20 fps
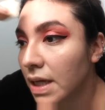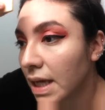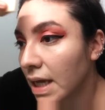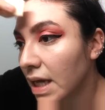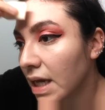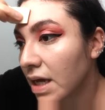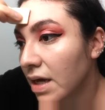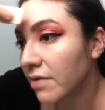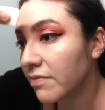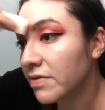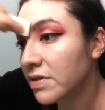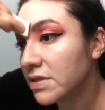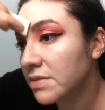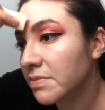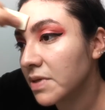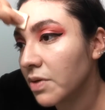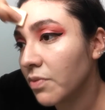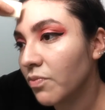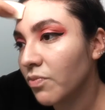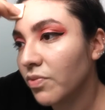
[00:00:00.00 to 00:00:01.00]
It covers
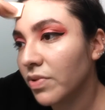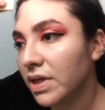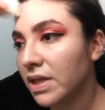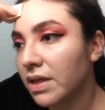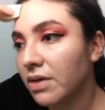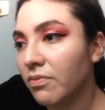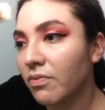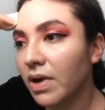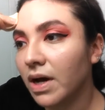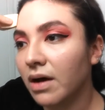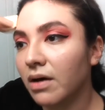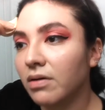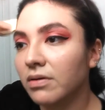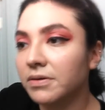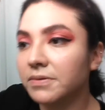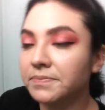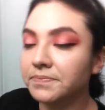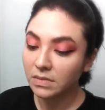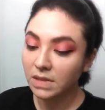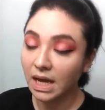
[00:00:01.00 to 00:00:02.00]
me really
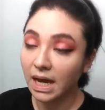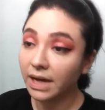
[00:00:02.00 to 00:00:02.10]
well.